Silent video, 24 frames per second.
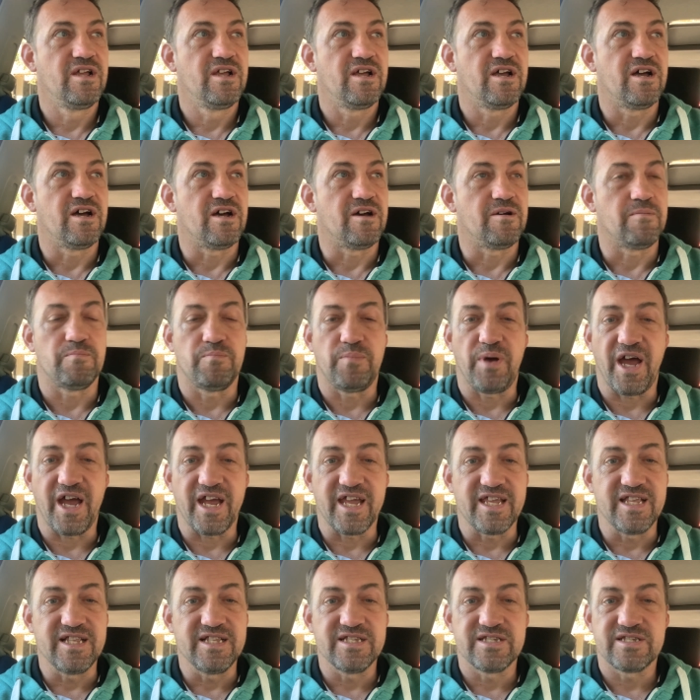Um,
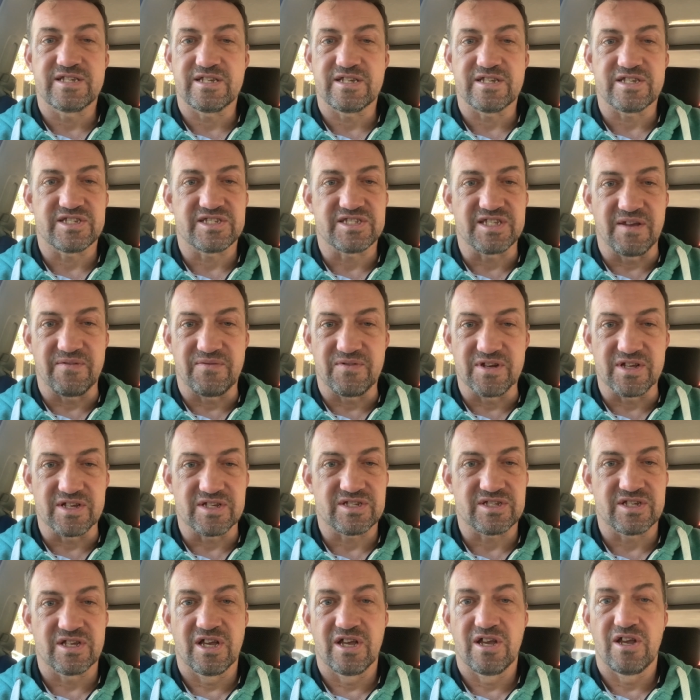pains,
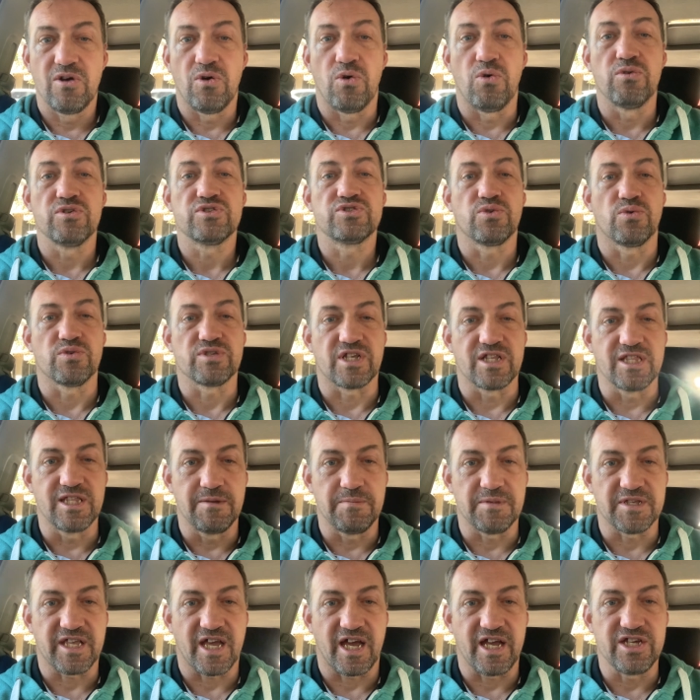stiffness, all sorts of
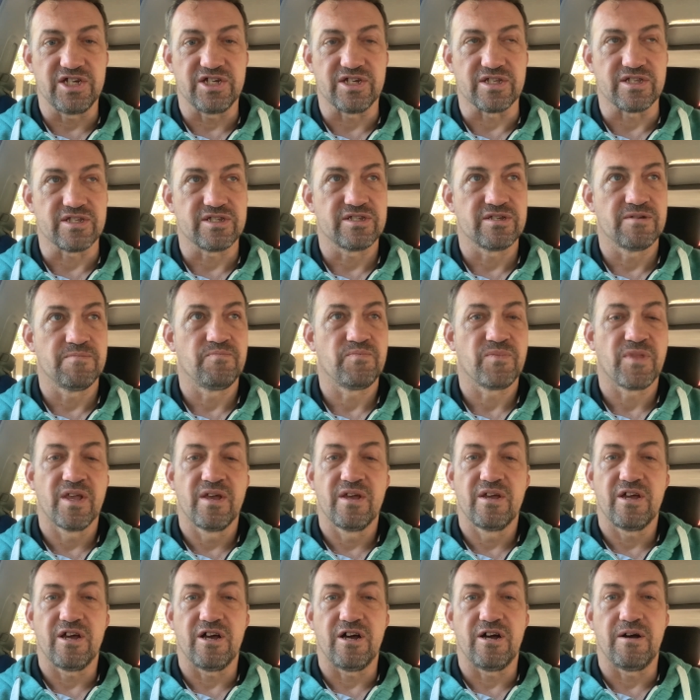limitations.
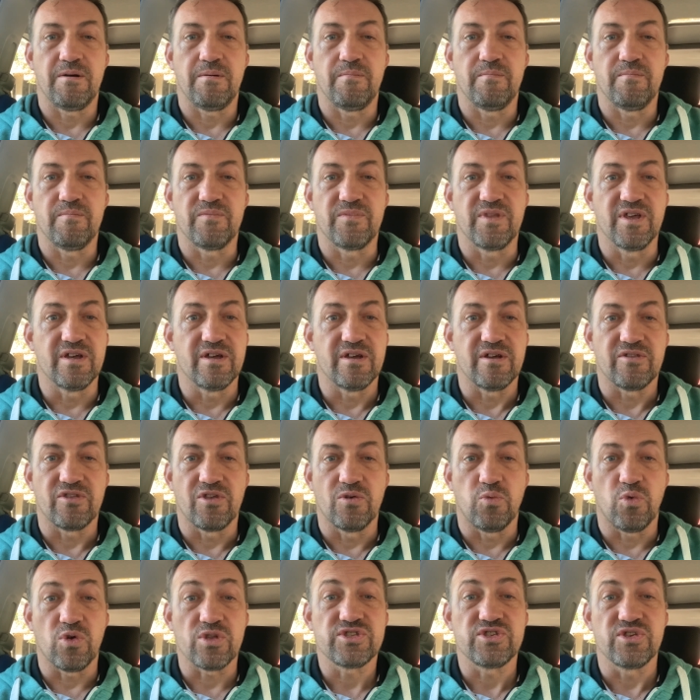Um, the the
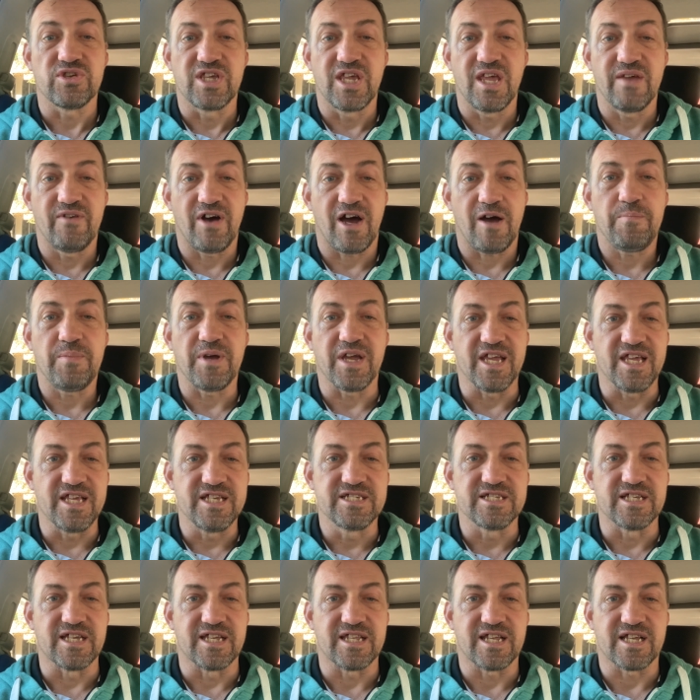want to give up
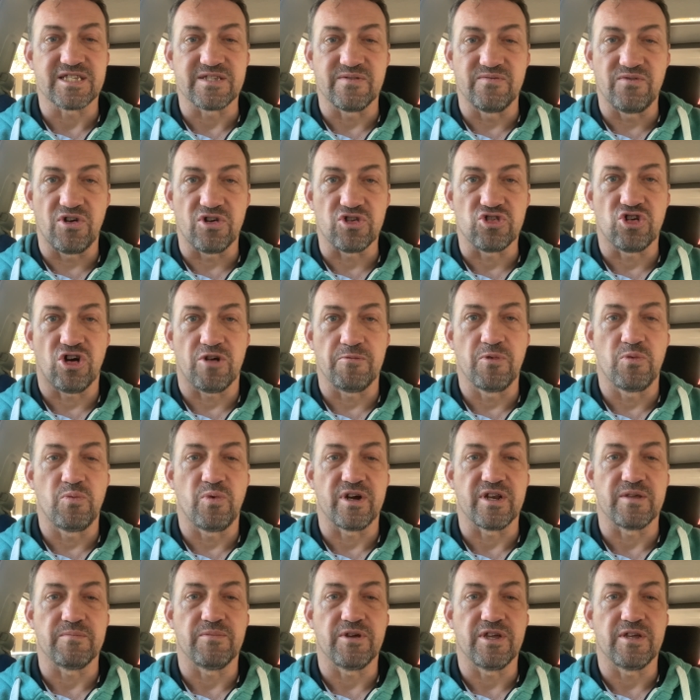easily. That's a very common
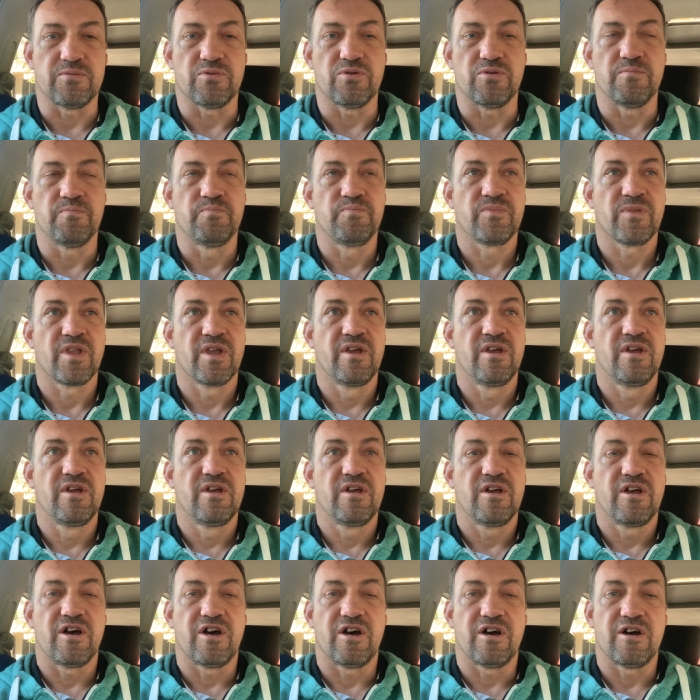one in people.
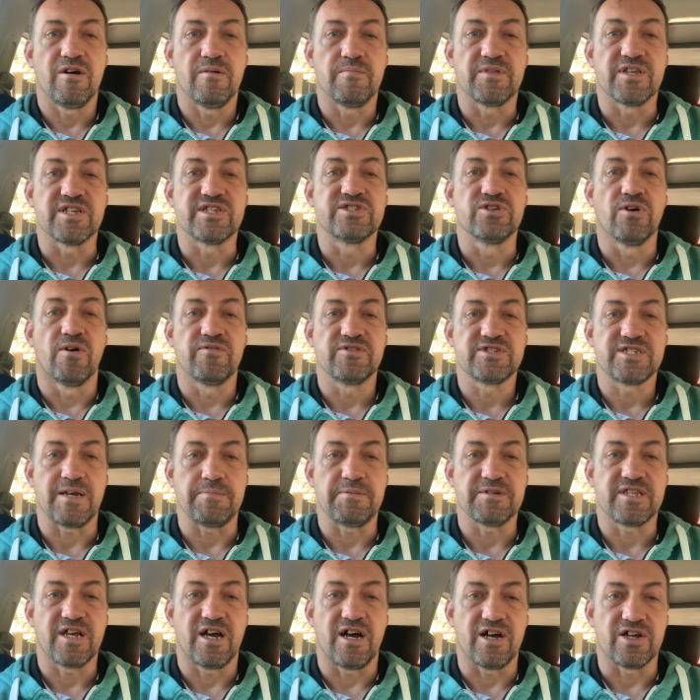Um, the self
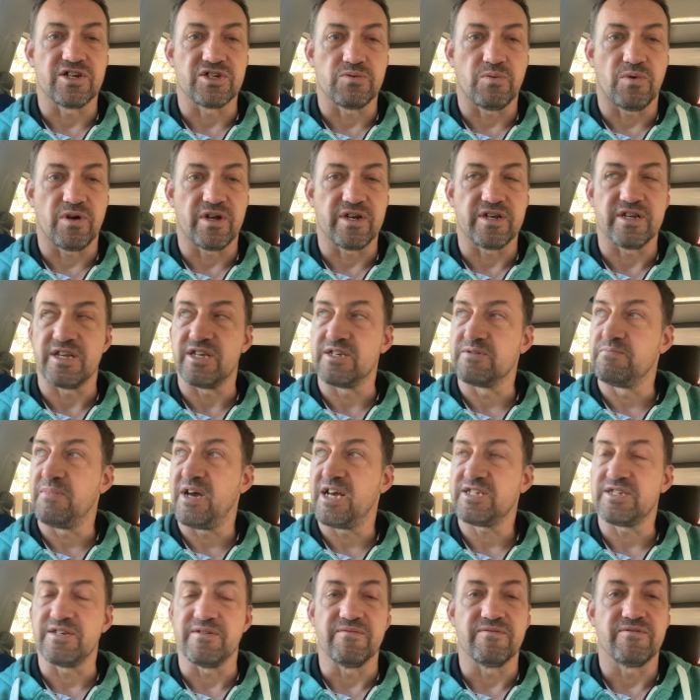sabotage one is
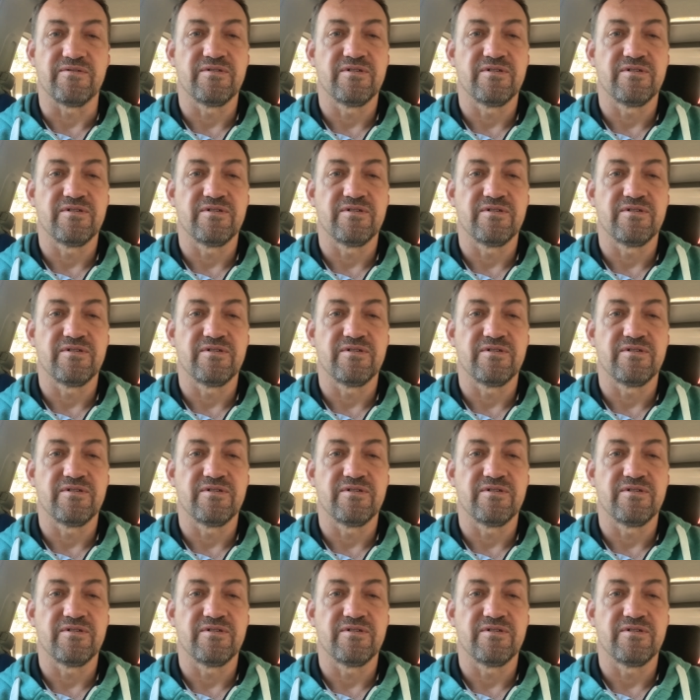massive.